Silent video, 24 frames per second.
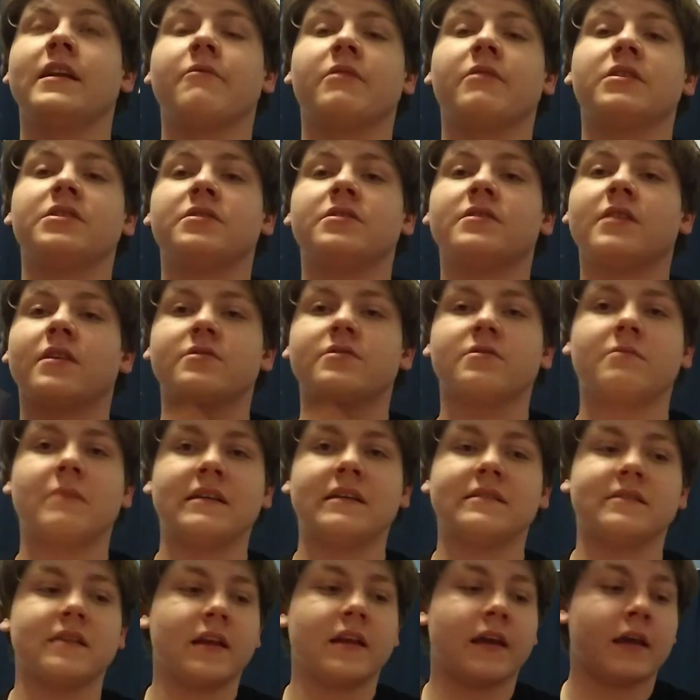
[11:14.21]
I'll have the
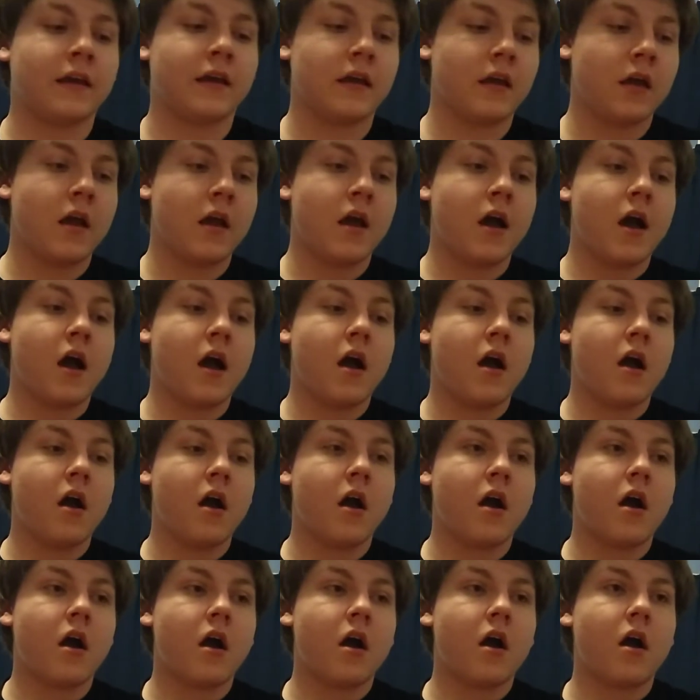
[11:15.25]
link to the first video
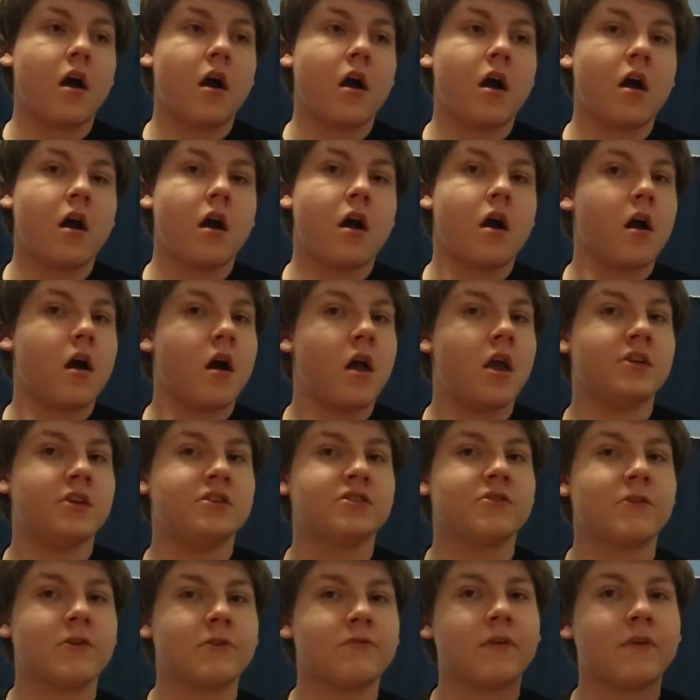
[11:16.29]
in the series
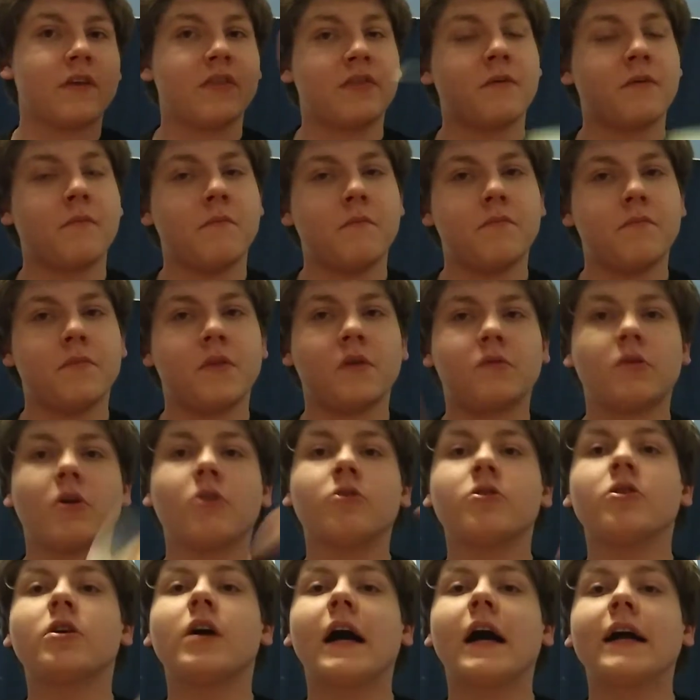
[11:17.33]
in the description down
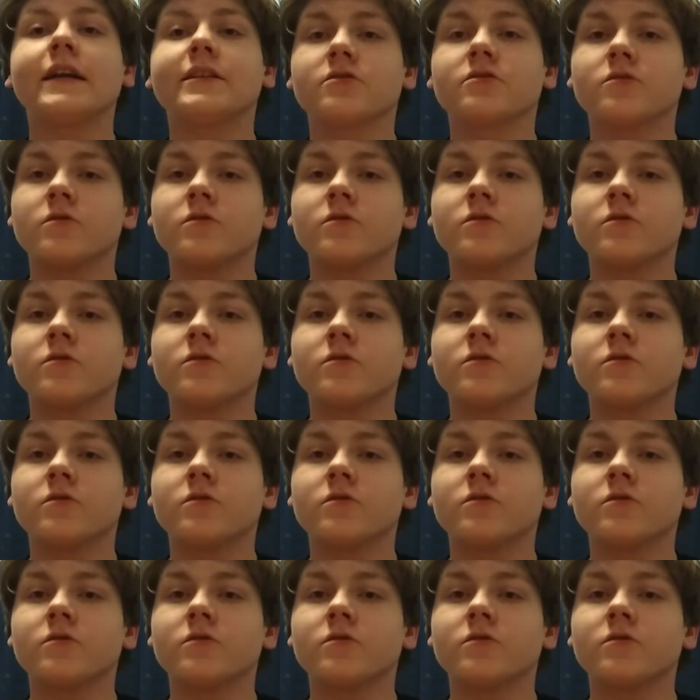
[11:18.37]
below.